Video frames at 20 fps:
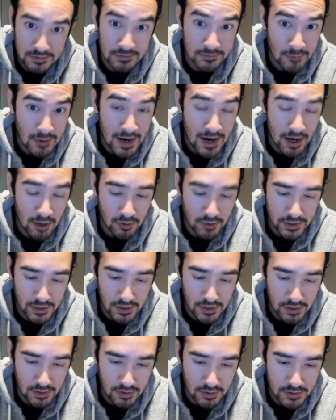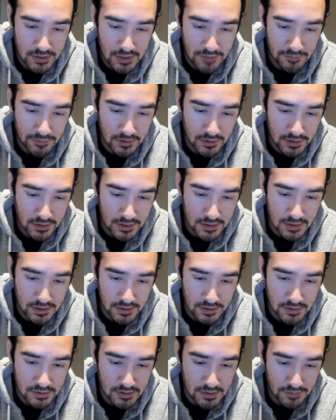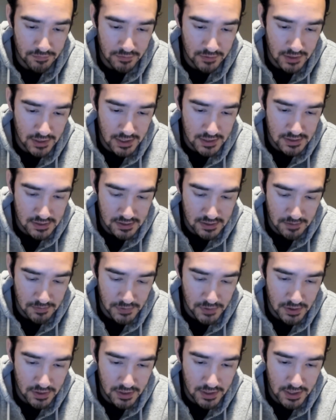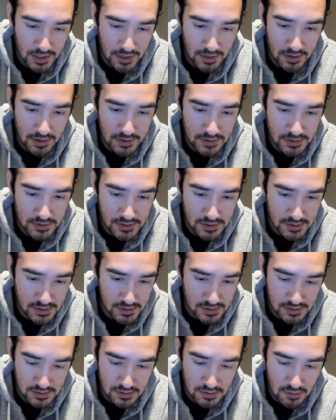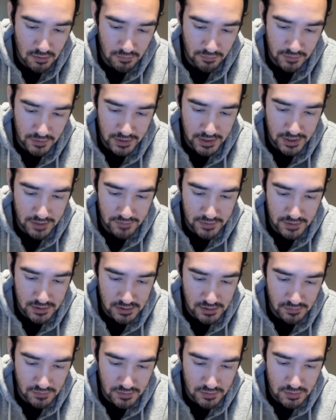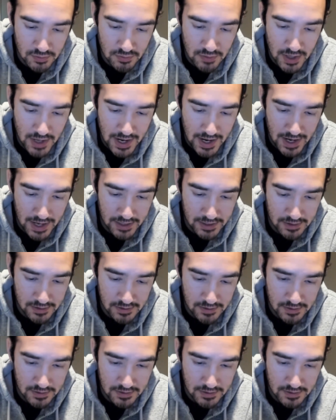Wow, it'll definitely... You definitely got something there. There's no forgiveness if you do that.